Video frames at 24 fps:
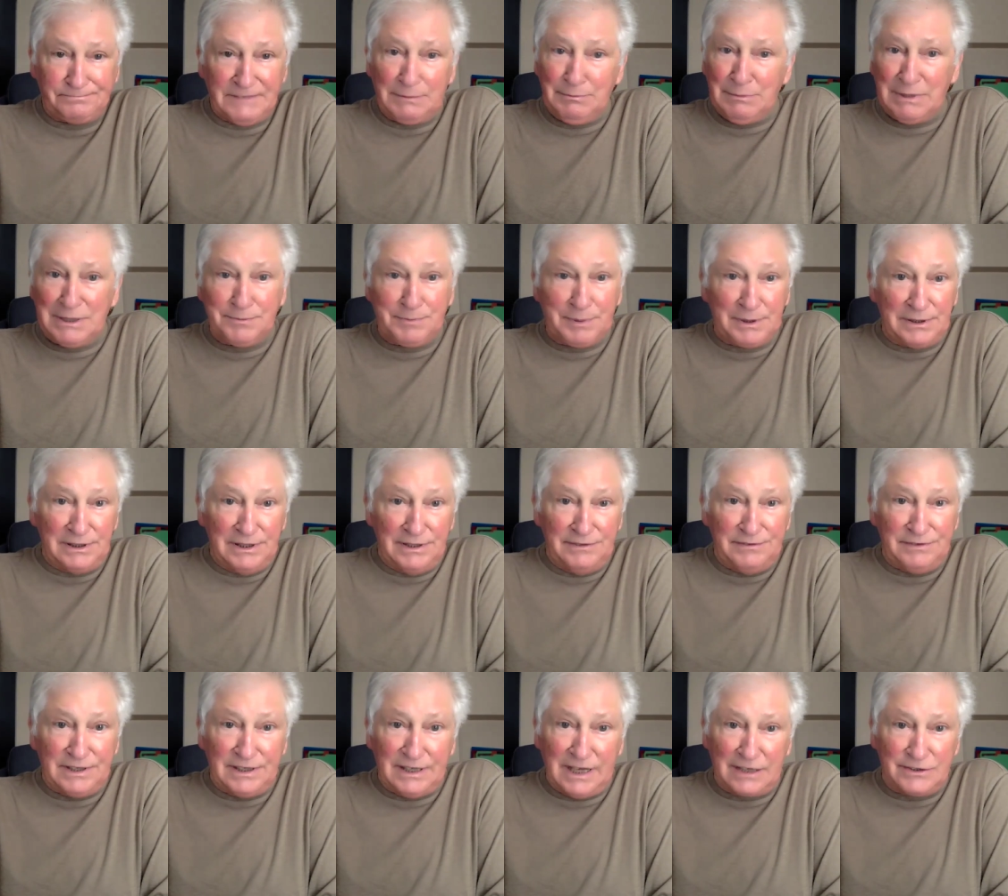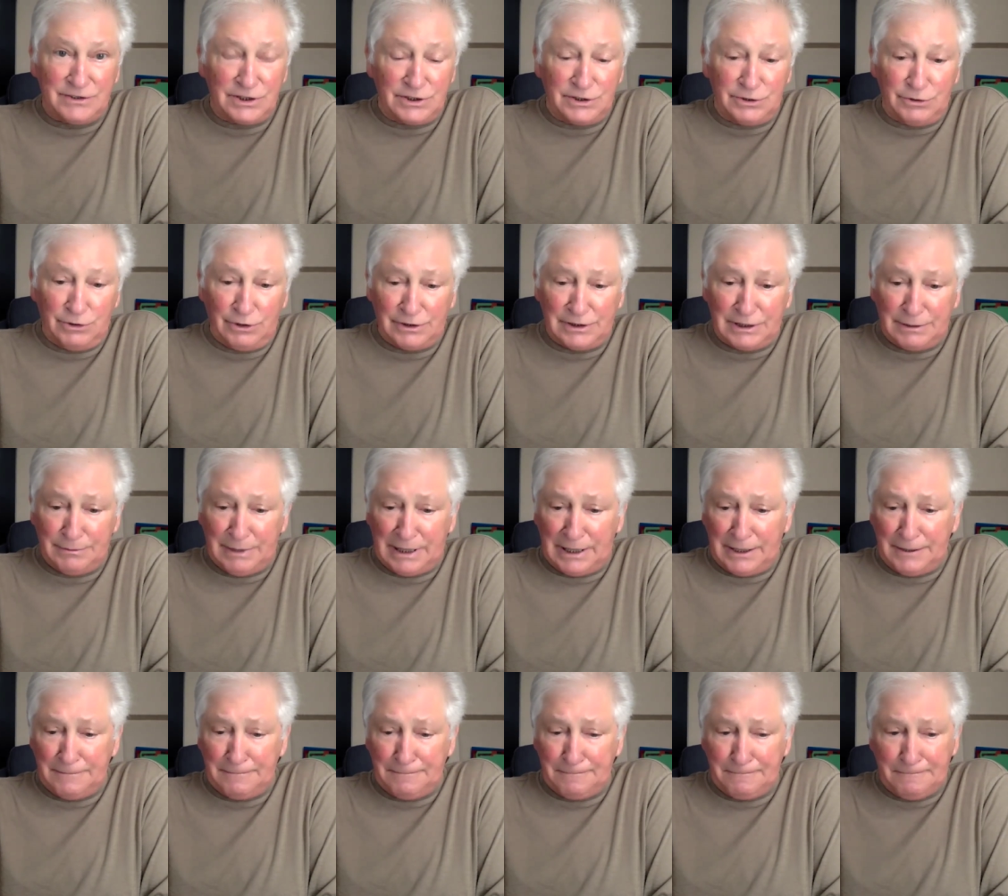It must be lived and not just talked
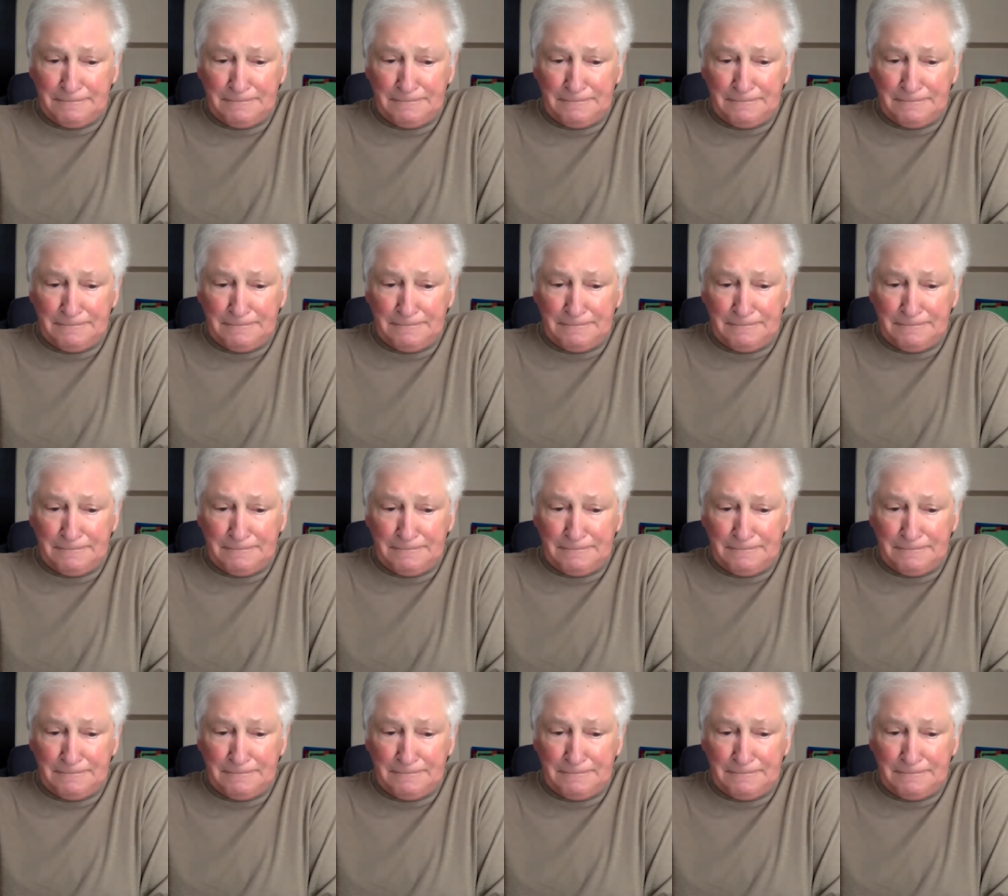about,